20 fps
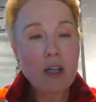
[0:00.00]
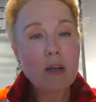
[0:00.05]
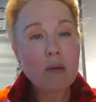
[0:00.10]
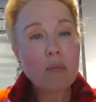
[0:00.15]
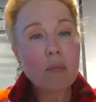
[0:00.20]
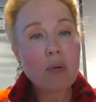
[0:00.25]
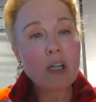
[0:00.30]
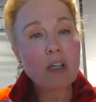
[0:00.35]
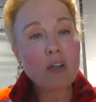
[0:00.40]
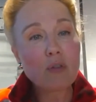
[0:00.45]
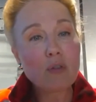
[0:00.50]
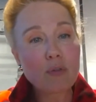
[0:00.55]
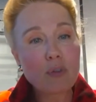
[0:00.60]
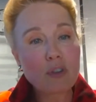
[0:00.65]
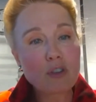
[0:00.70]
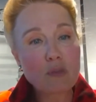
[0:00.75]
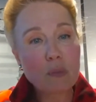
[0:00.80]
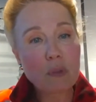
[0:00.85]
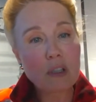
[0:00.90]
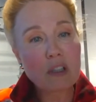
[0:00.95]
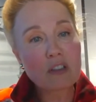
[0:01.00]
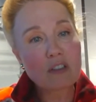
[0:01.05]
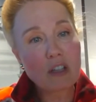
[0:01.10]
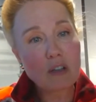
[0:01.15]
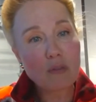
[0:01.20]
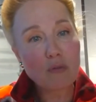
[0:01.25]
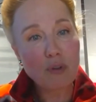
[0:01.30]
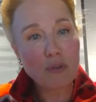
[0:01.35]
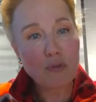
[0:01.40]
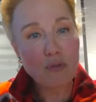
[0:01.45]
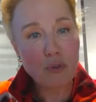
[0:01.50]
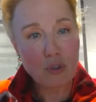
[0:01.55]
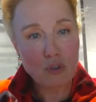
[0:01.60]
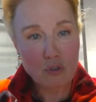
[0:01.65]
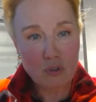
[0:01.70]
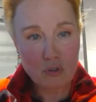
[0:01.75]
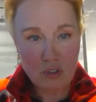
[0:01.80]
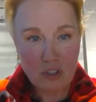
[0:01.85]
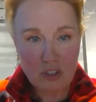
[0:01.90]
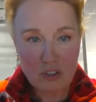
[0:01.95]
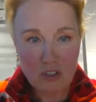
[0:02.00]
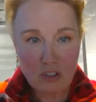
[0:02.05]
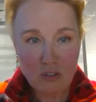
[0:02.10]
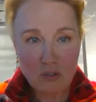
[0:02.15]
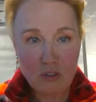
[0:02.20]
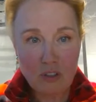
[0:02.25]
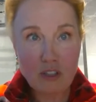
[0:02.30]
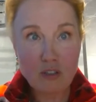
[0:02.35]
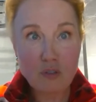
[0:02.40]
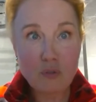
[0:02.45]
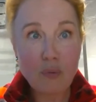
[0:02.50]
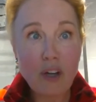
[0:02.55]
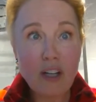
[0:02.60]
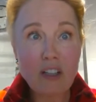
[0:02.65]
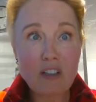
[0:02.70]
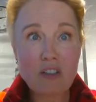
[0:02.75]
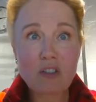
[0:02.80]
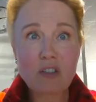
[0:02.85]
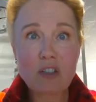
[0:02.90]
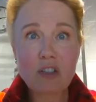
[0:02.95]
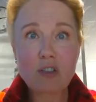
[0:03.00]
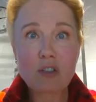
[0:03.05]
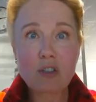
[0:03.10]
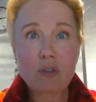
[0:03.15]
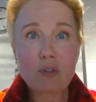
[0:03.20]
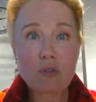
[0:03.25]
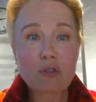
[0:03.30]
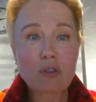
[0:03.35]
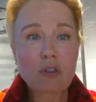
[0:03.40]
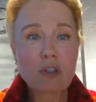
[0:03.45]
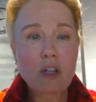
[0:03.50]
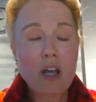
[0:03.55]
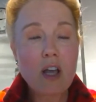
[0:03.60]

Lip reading: Many of our speakers have referred to decentralized finance issues,